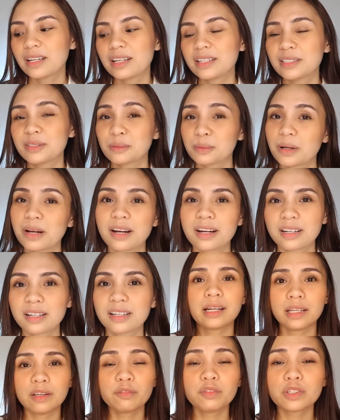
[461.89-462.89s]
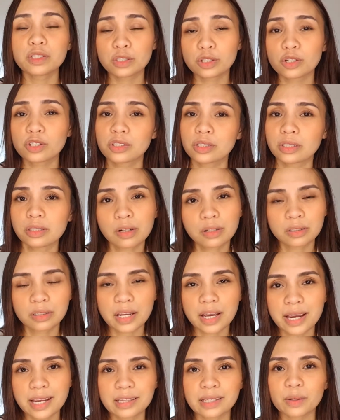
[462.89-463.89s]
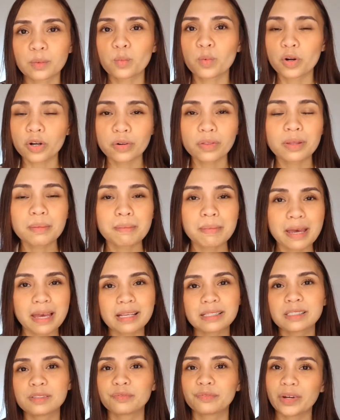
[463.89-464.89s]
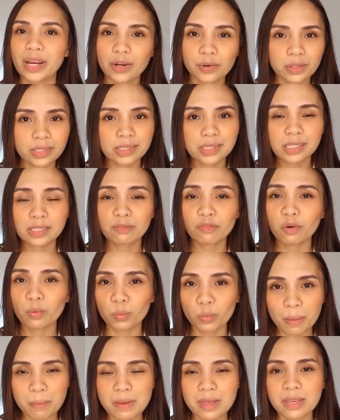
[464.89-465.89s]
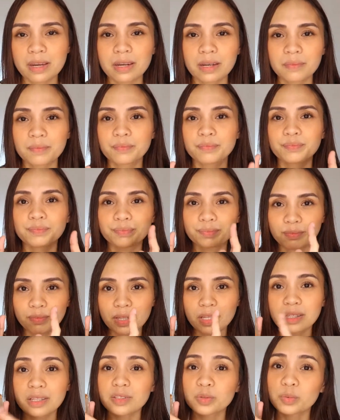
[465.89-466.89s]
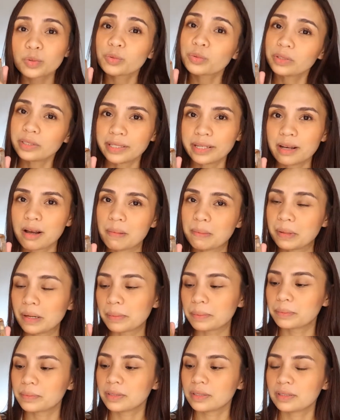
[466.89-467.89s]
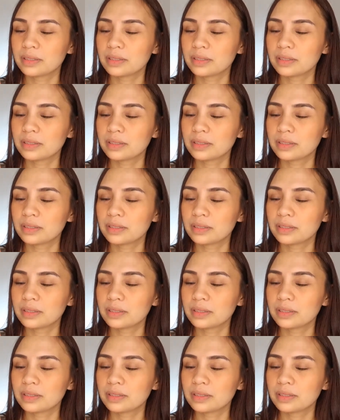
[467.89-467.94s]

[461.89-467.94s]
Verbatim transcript: I swear. And if you search it online, like what are the best fragrances for women, this would really come up.